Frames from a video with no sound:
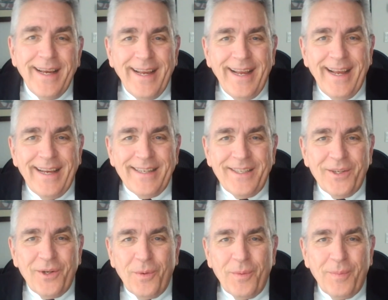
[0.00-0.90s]
And, you
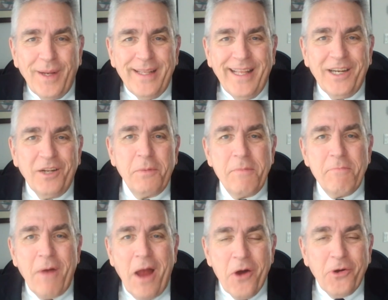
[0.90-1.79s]
know, and then it'll be
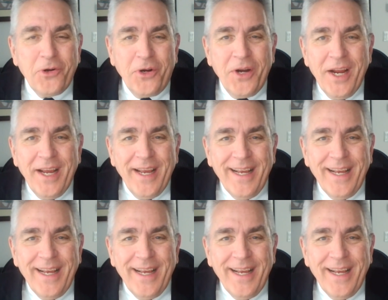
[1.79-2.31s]
powder.